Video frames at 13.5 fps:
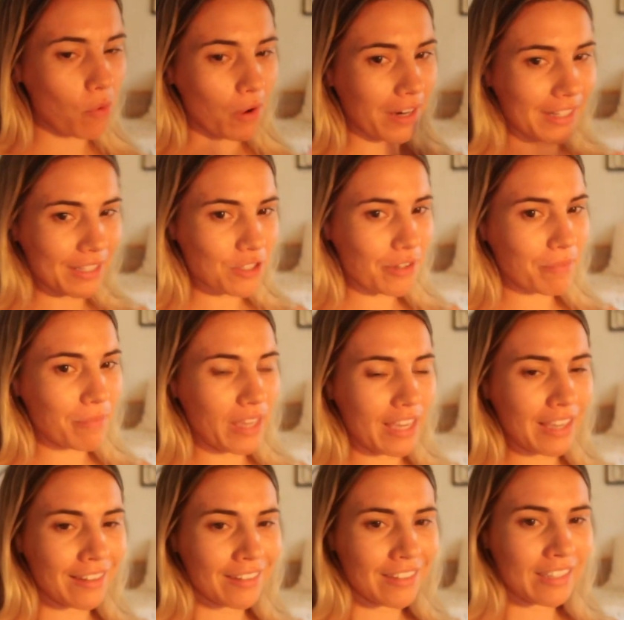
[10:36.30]
more and it took
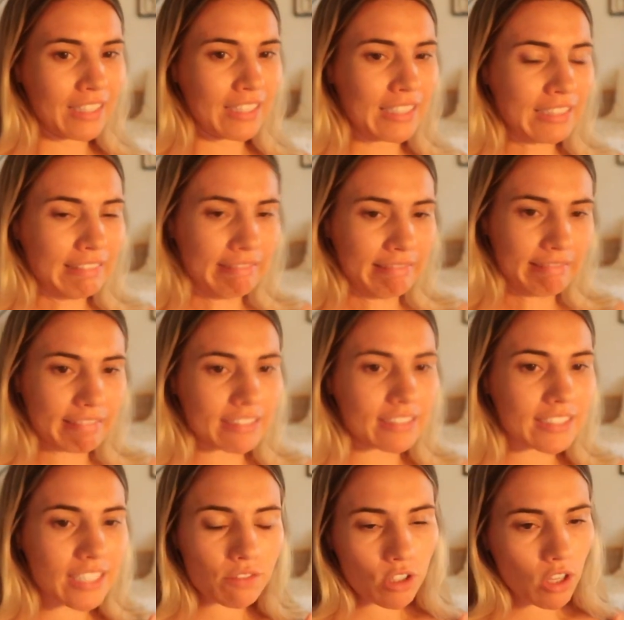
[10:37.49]
me
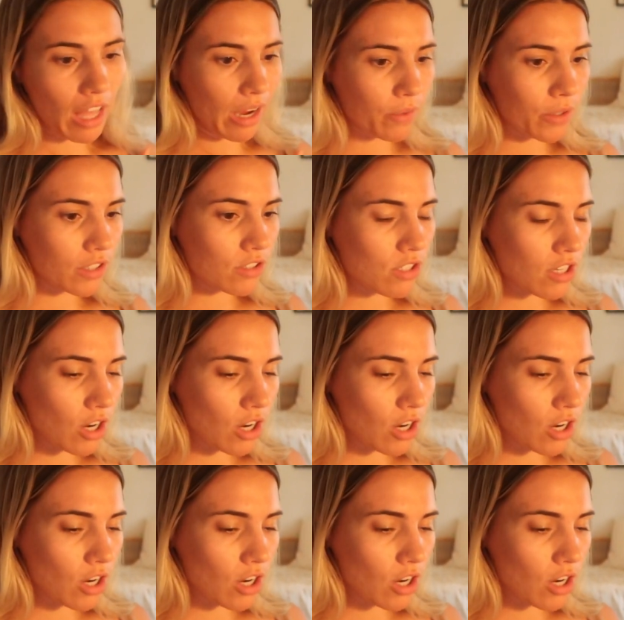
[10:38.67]
several hours.